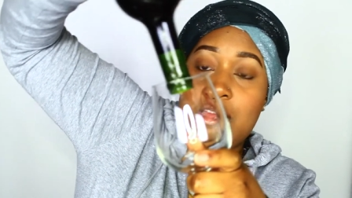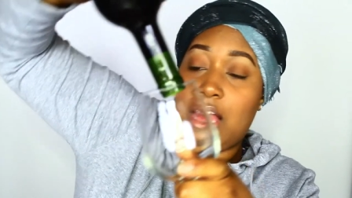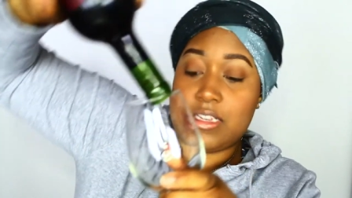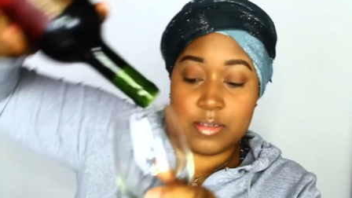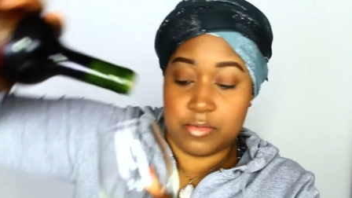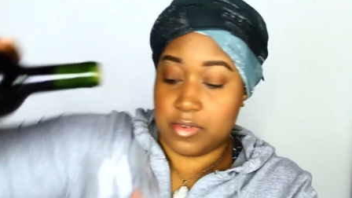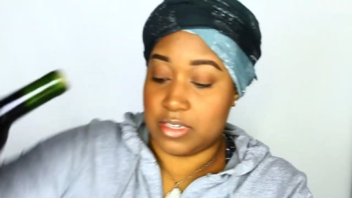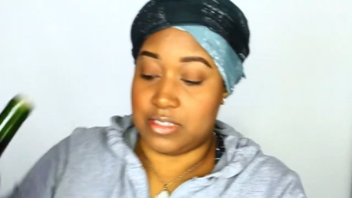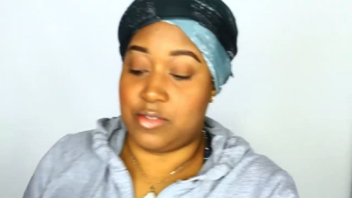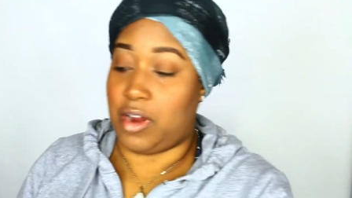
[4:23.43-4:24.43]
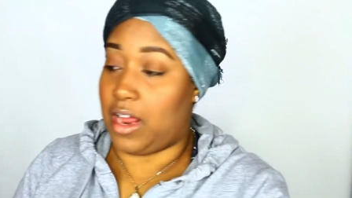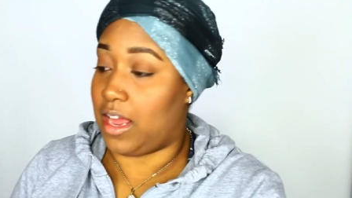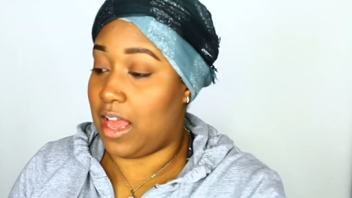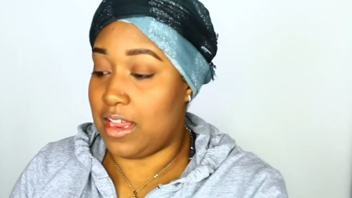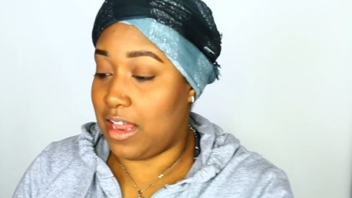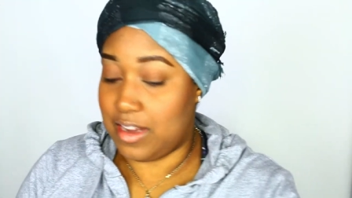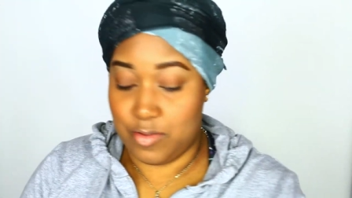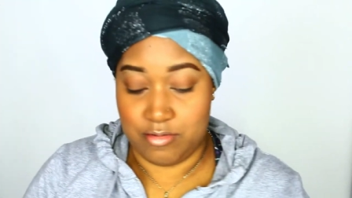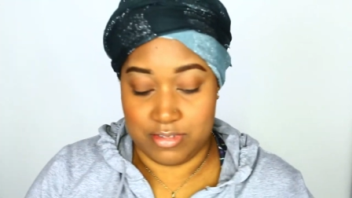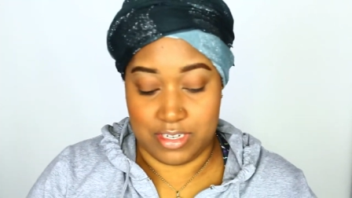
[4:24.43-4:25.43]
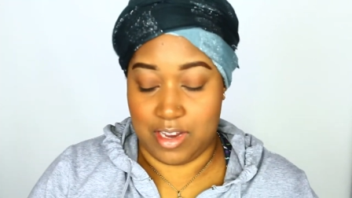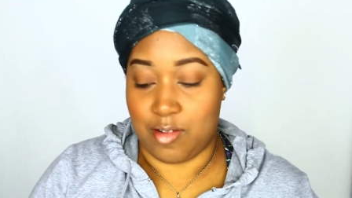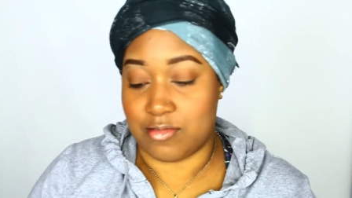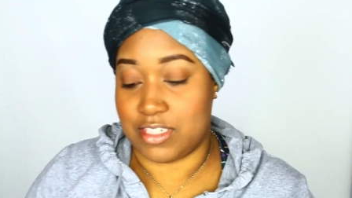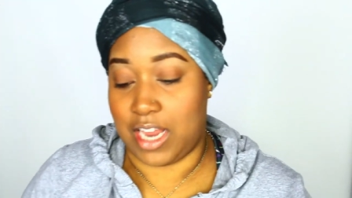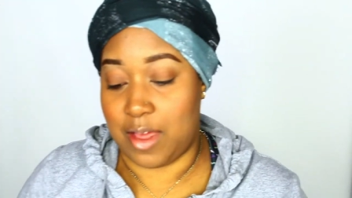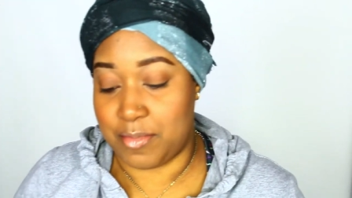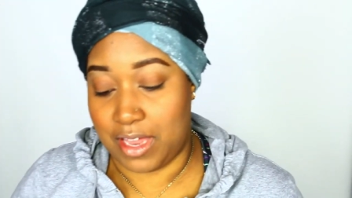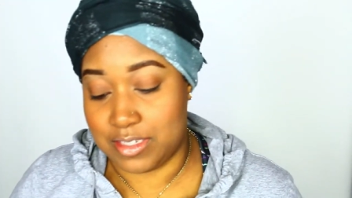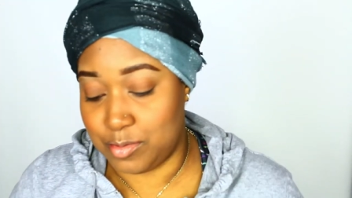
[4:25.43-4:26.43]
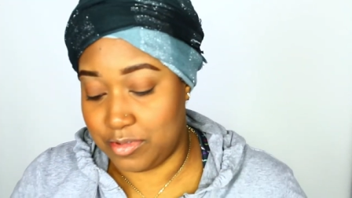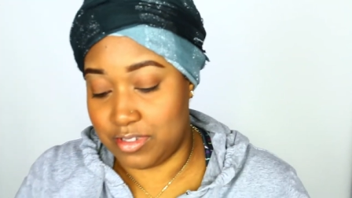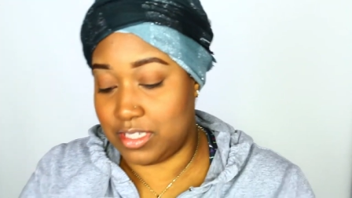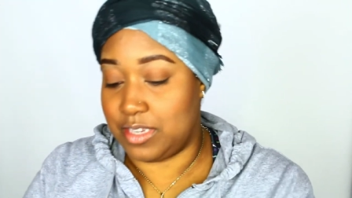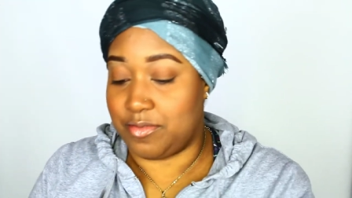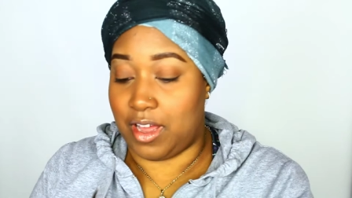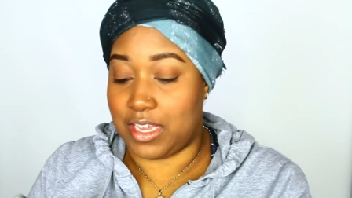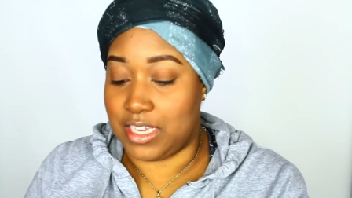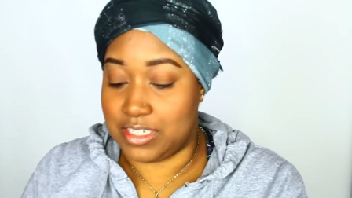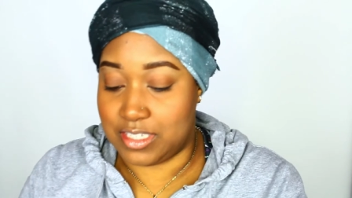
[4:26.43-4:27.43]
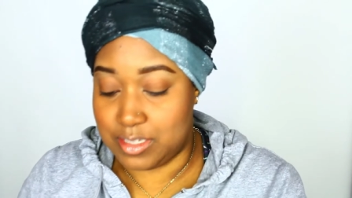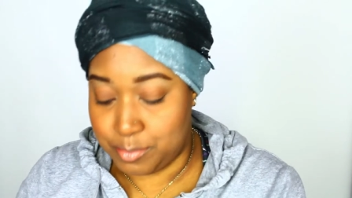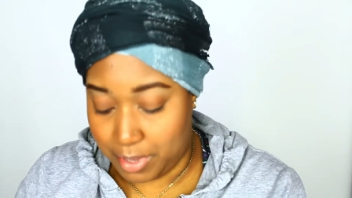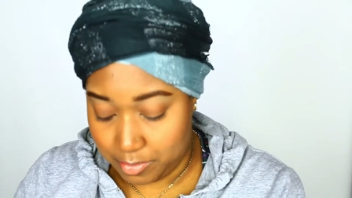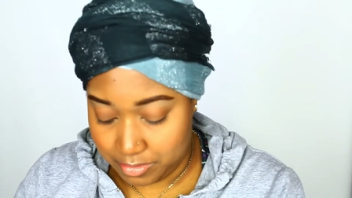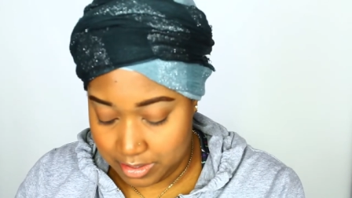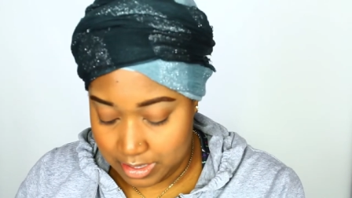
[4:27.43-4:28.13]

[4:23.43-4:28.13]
I just wanted to try. I, I knew it was a long shot, but I just wanted to see if I could get a sip out.